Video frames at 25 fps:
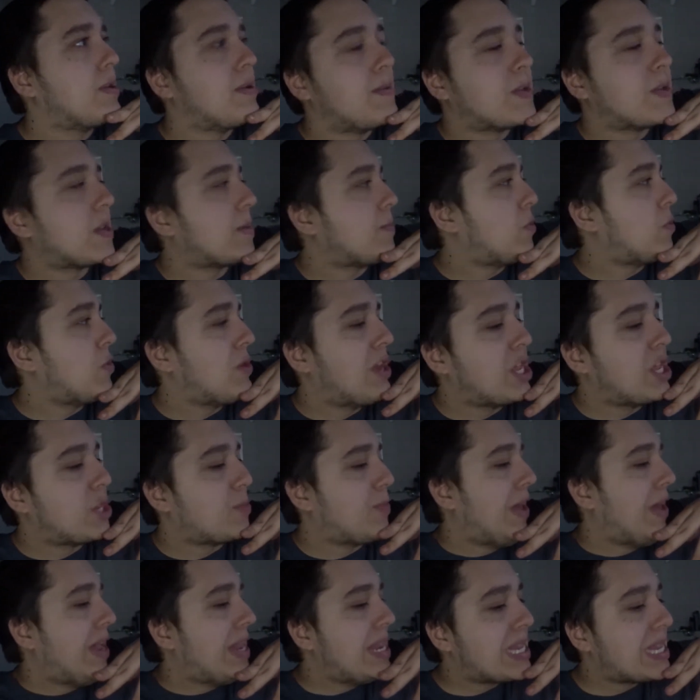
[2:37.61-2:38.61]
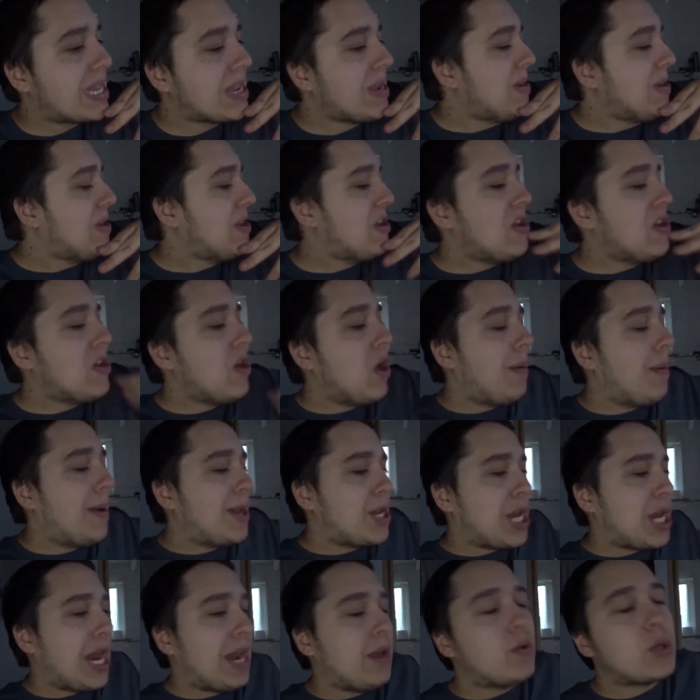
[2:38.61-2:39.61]
some more Let's Plays on my
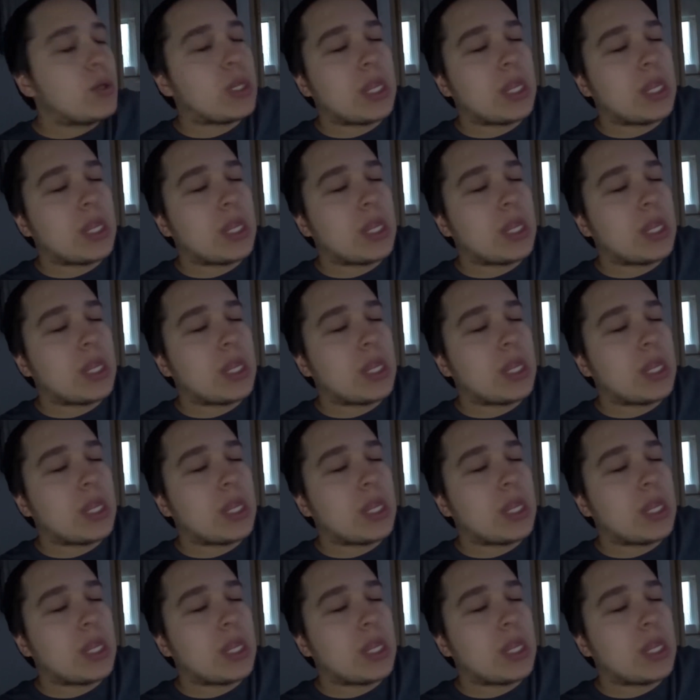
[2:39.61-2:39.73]
channel.